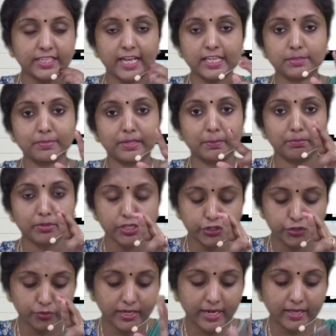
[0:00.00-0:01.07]
has been
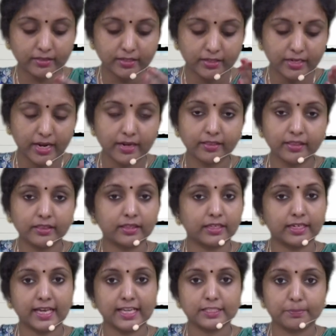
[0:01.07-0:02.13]
merged together and
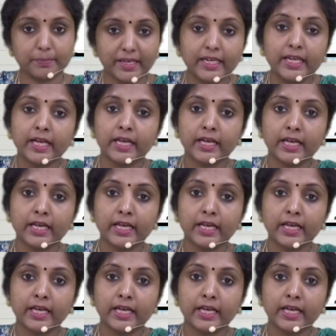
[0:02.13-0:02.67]
it has been